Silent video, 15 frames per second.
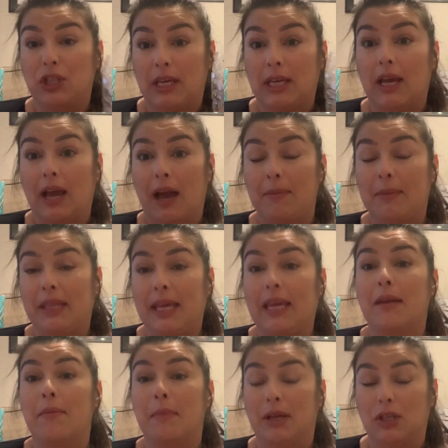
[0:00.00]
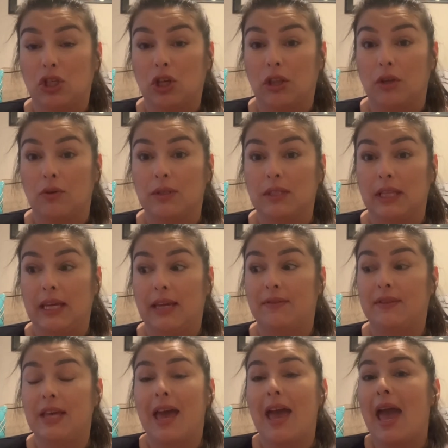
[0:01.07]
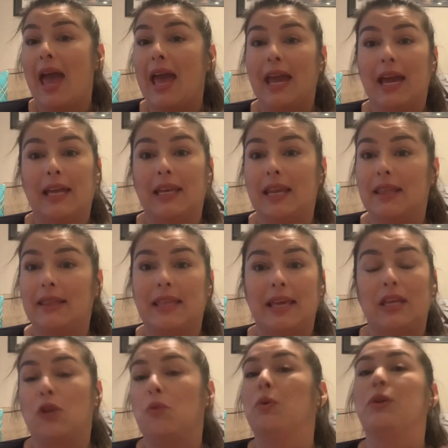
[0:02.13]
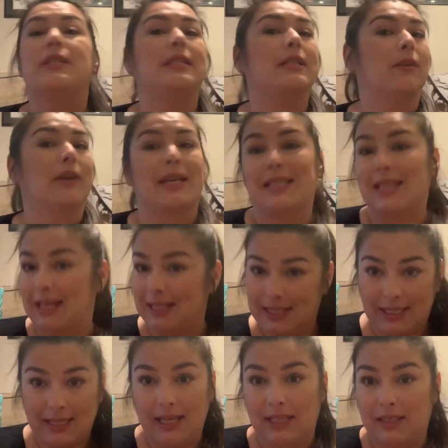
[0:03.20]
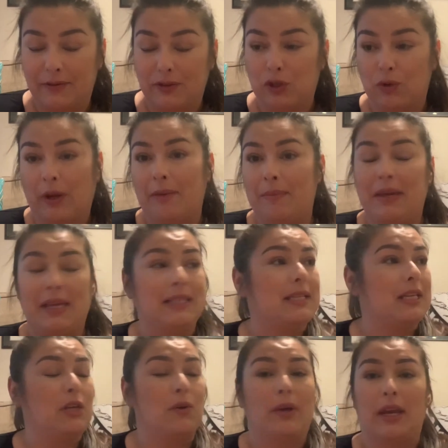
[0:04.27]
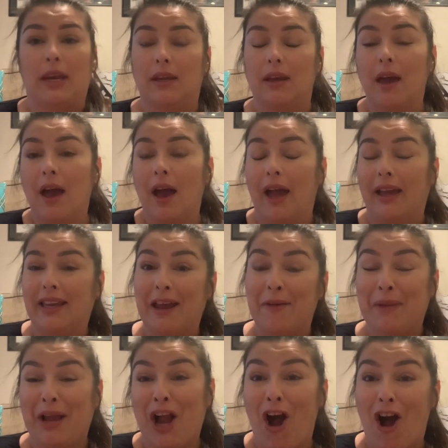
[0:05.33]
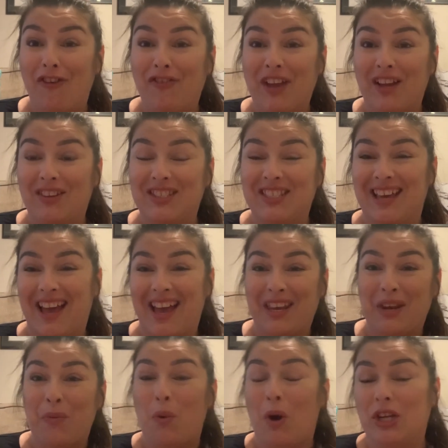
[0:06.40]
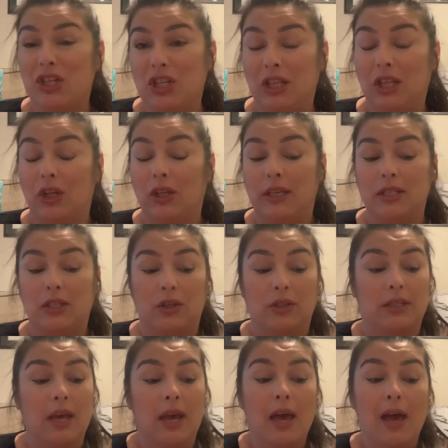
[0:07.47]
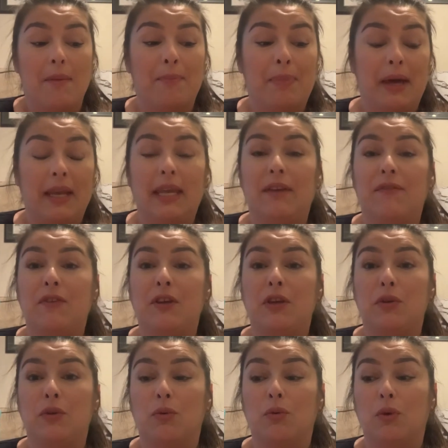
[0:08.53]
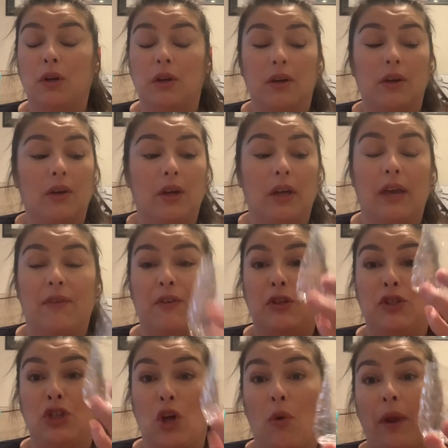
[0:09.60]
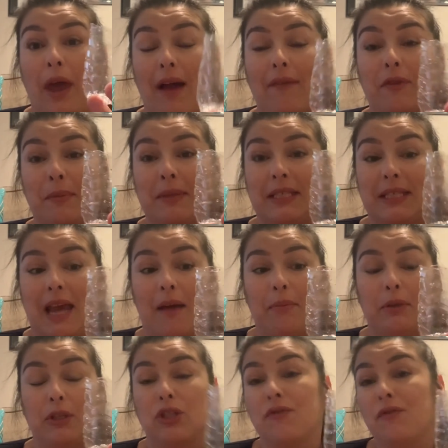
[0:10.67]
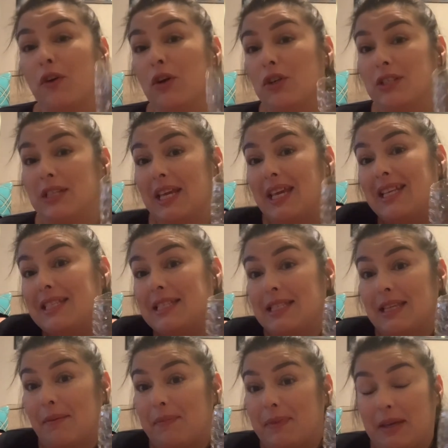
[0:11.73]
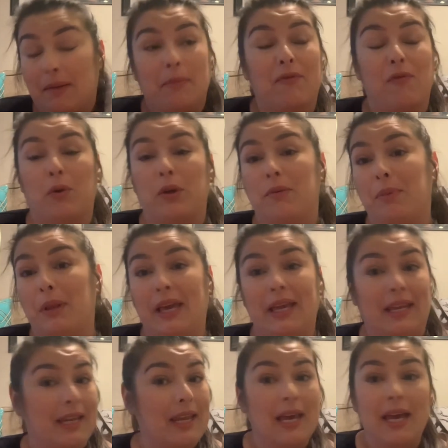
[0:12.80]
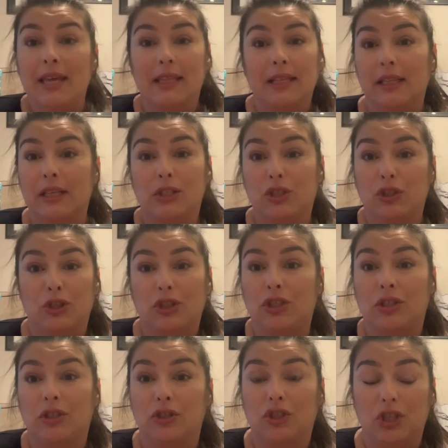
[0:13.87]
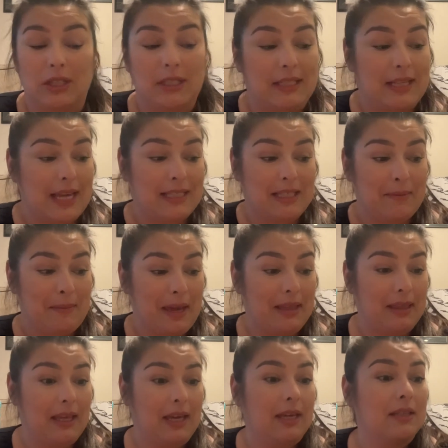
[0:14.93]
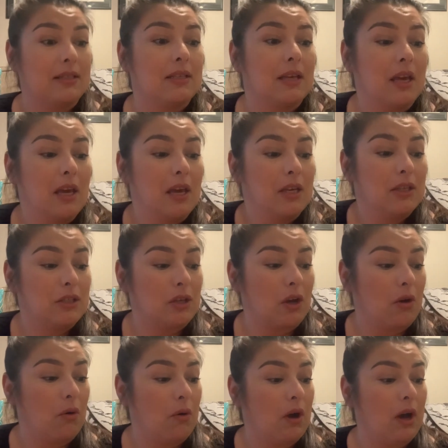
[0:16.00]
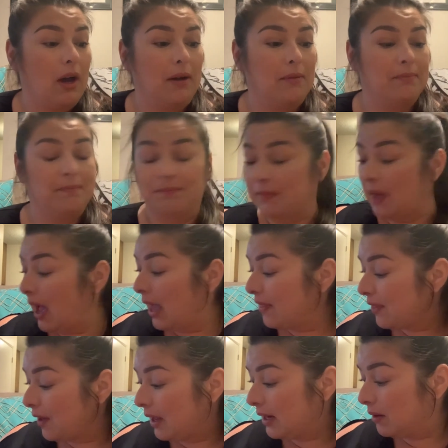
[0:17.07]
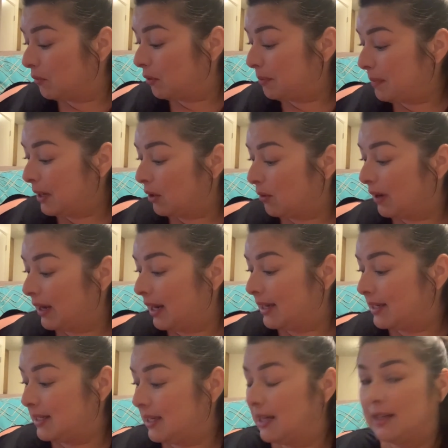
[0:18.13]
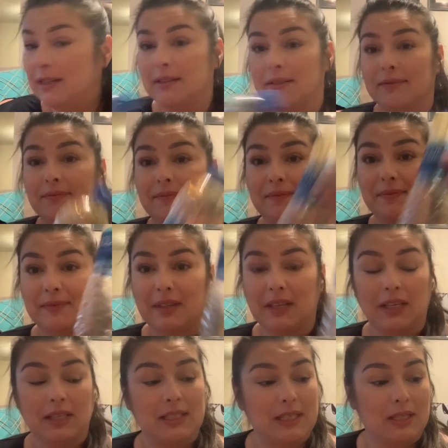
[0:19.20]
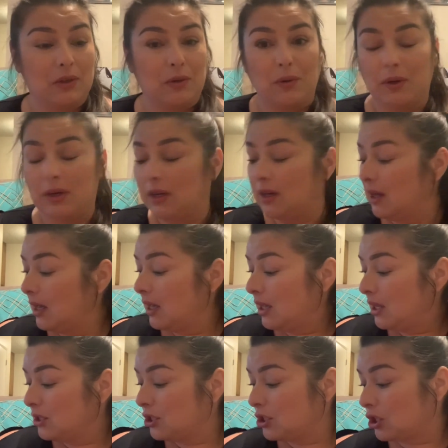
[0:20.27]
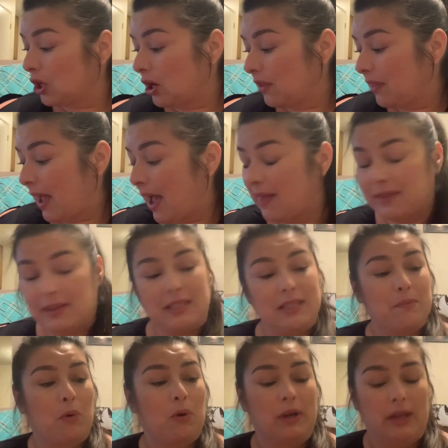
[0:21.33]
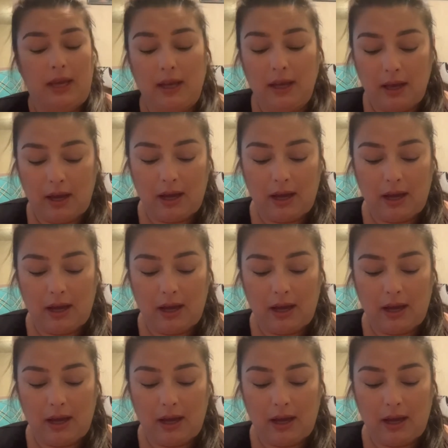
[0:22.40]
They can come and they can munch on those leaves, and that you will still get tons and tons of string beans, and I can have my coffee outside and watch the little lizards. But if you don't have them established first in something before you plant it, the lizards just decimate things. So I thought it would be a great idea to start that this morning.